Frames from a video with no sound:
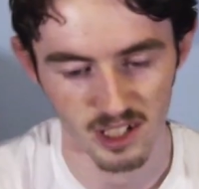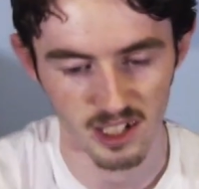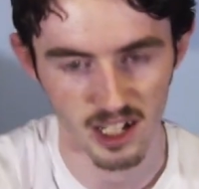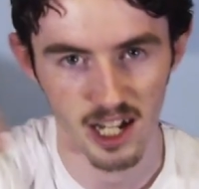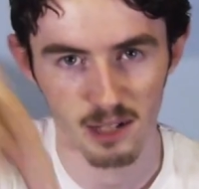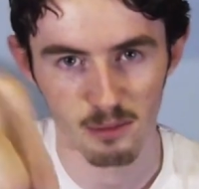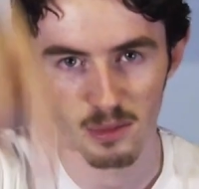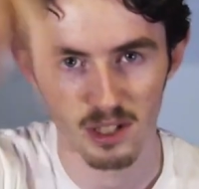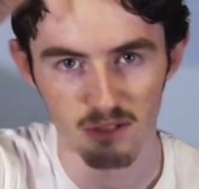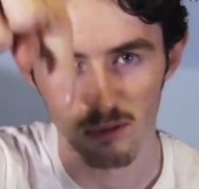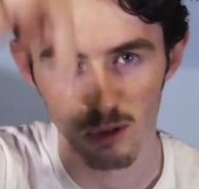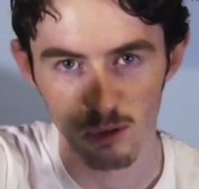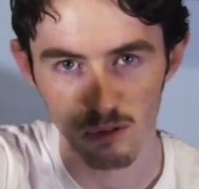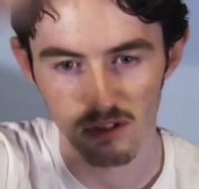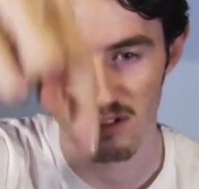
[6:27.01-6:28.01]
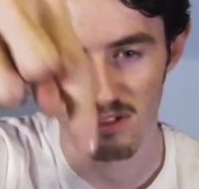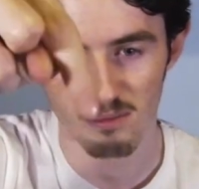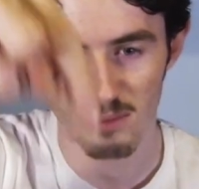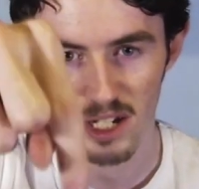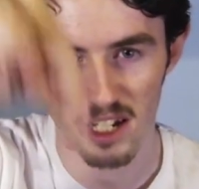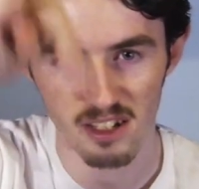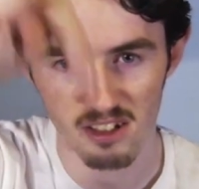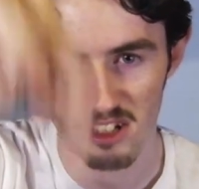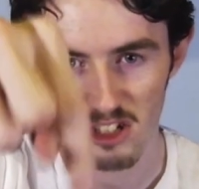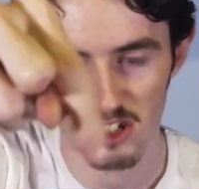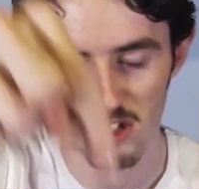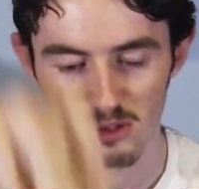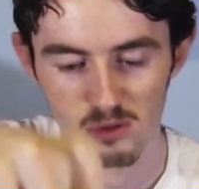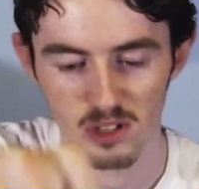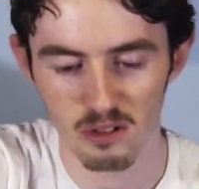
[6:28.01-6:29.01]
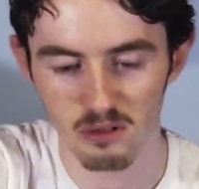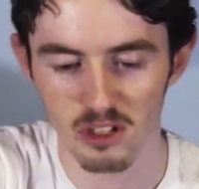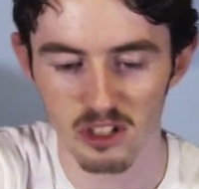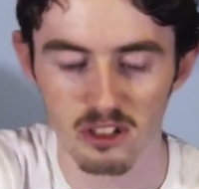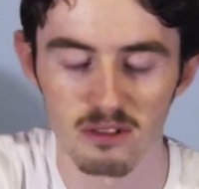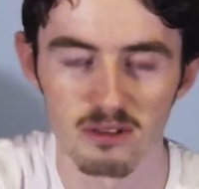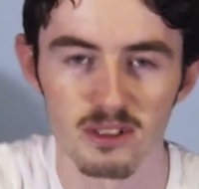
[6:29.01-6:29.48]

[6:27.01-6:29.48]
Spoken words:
and my NTG2 down here.